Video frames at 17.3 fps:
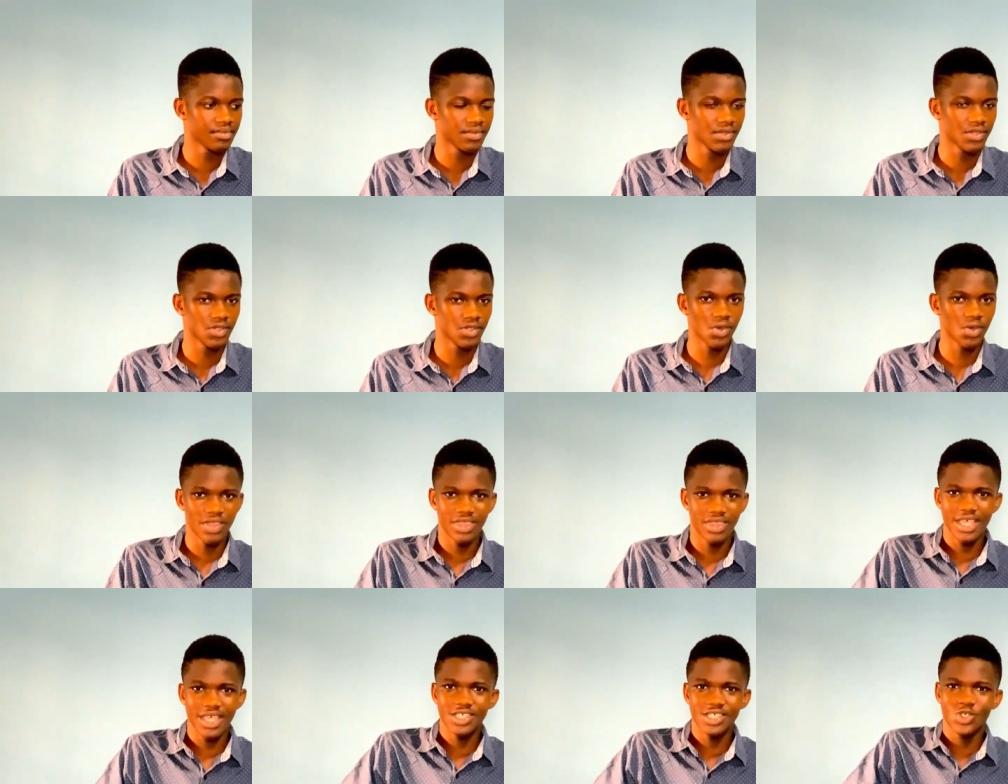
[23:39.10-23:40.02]
So
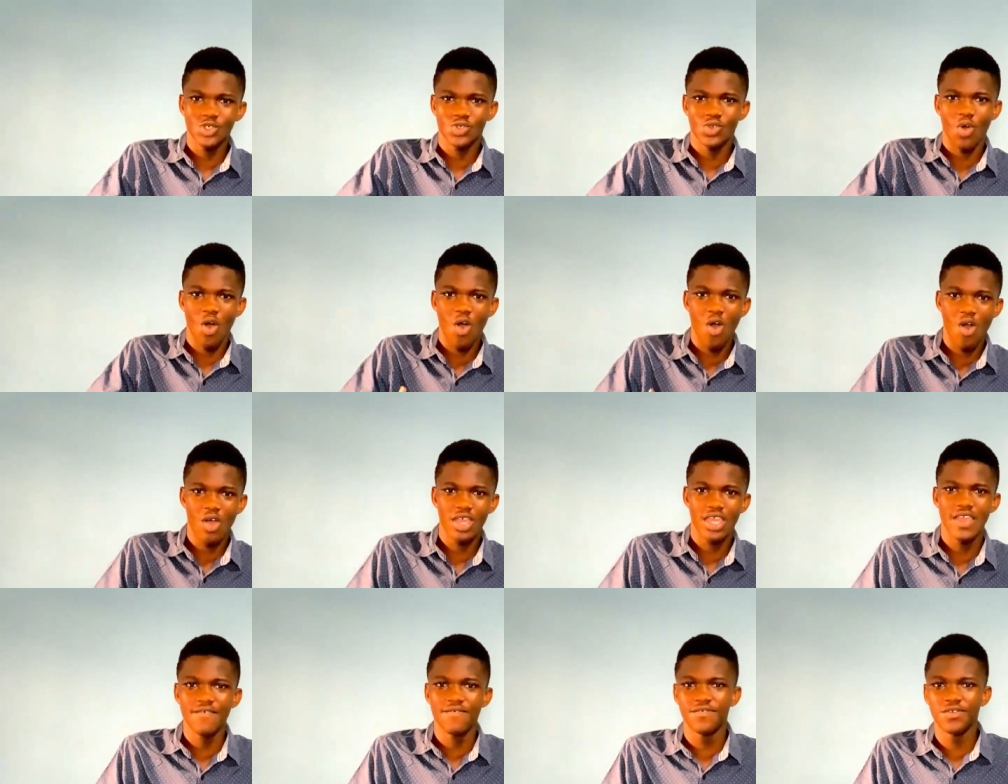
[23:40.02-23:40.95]
this should all
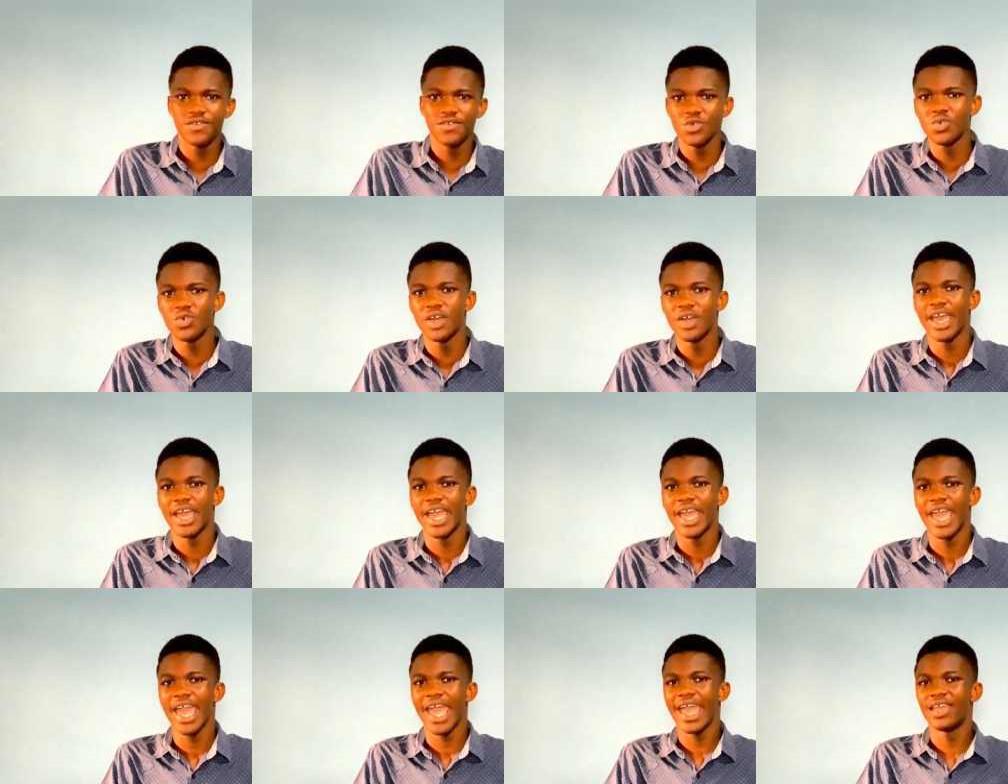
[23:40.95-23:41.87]
give you
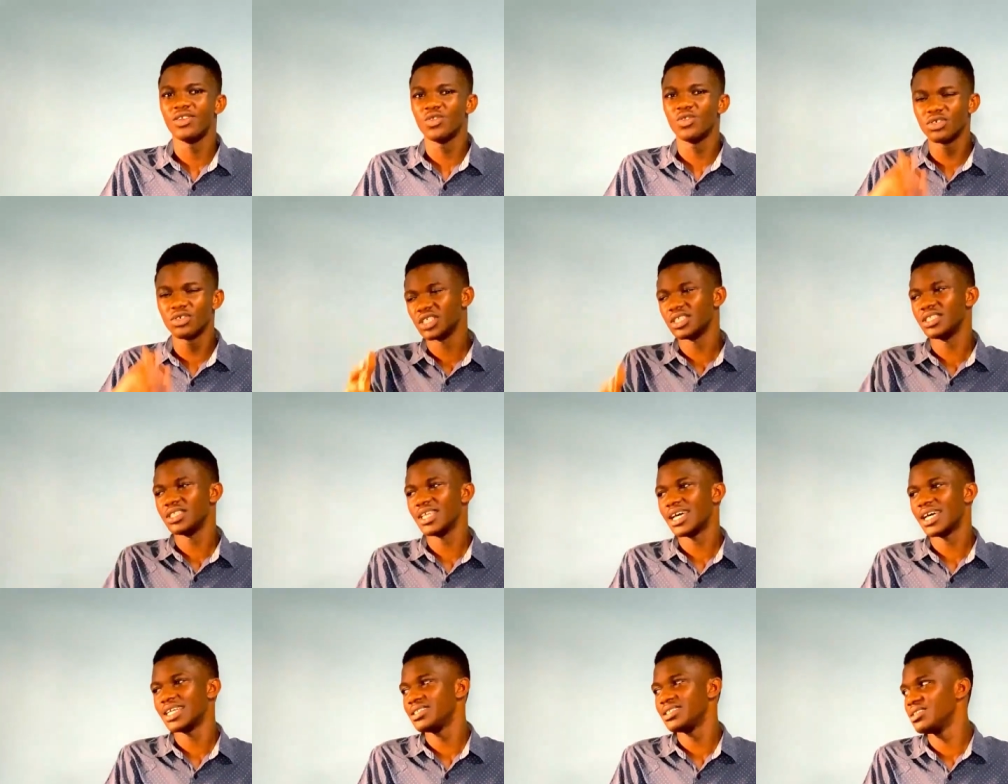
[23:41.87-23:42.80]
a notion
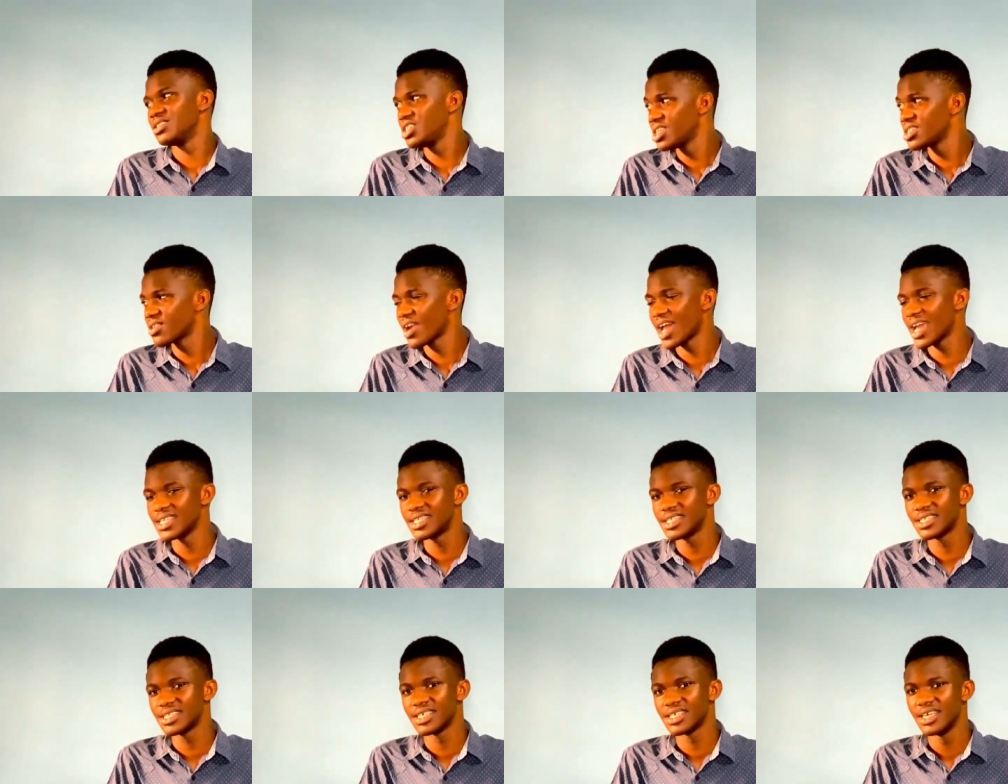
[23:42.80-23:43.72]
that Jesus
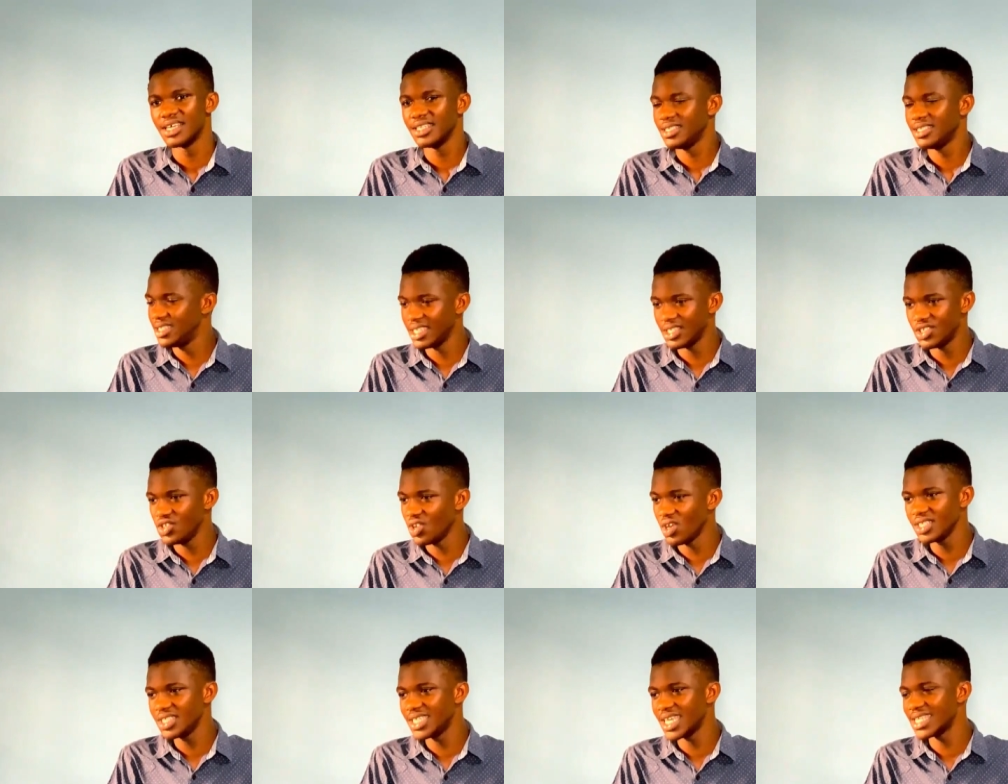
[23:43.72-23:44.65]
Christ did
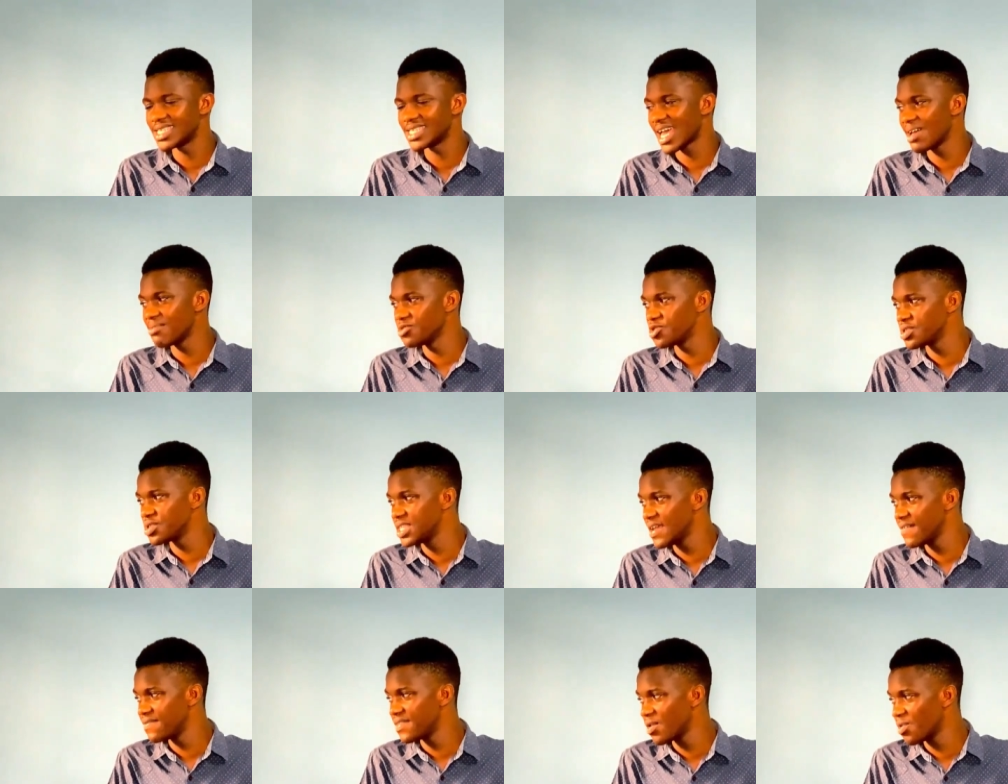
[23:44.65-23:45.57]
not just come to
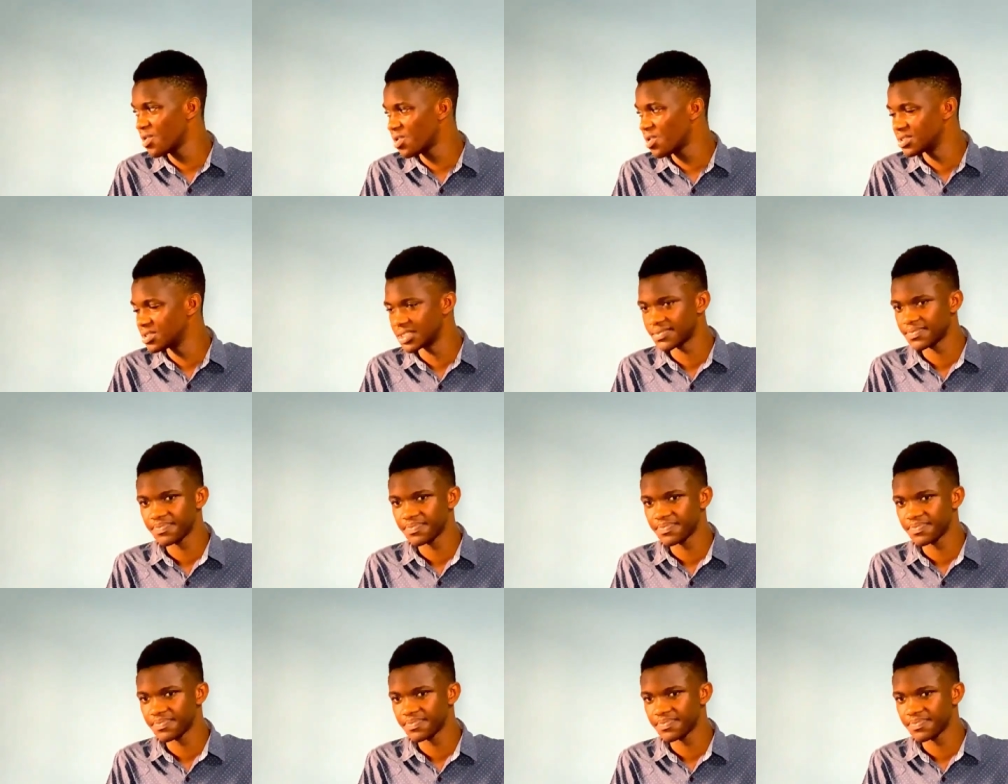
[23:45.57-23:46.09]
save the world.